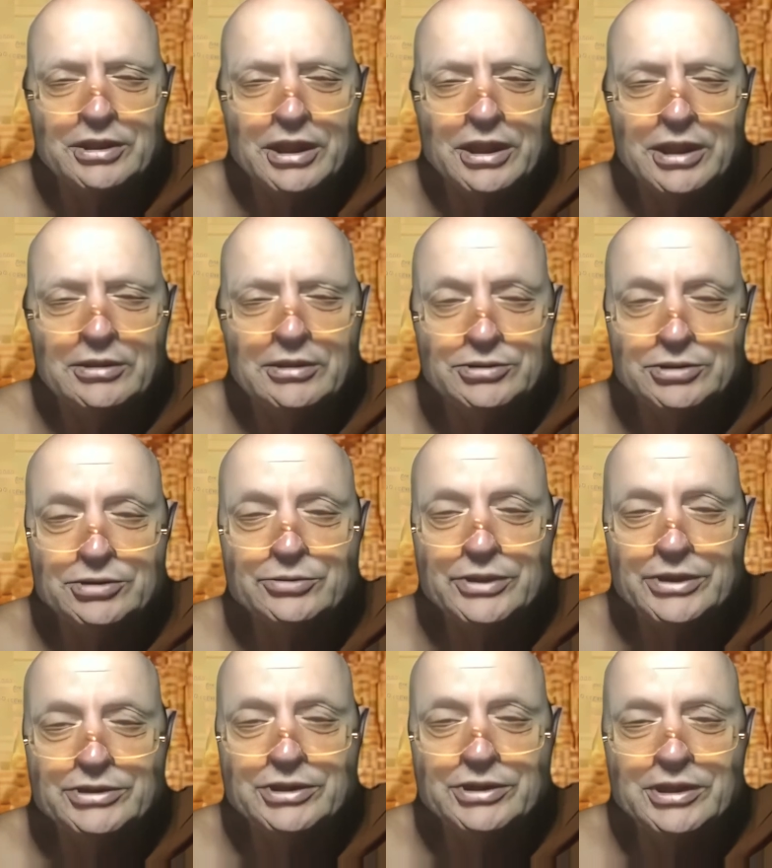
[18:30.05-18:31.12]
uh, too
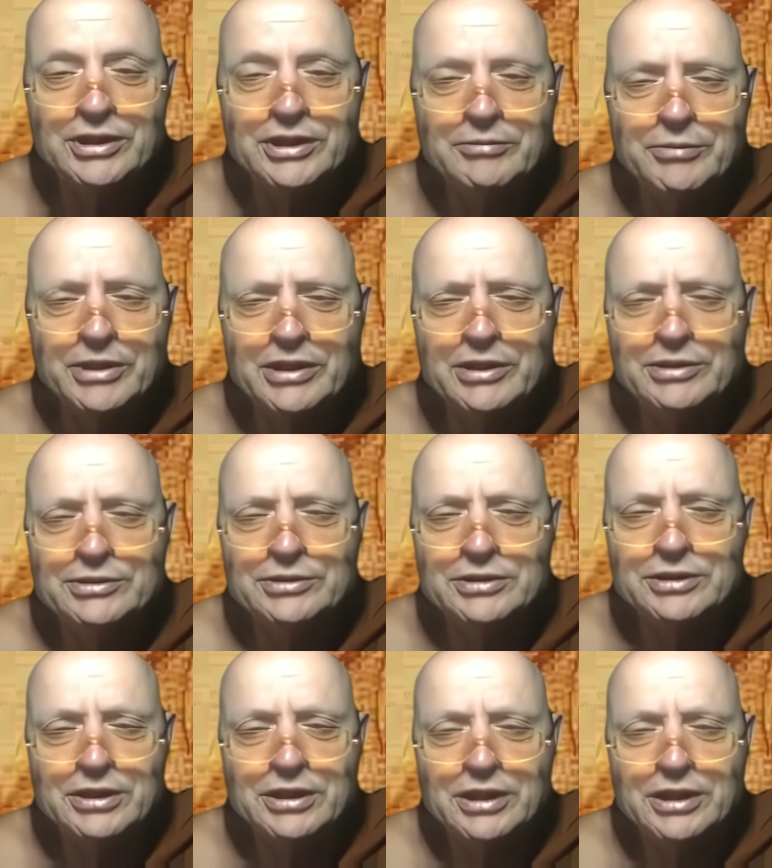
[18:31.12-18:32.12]
easily because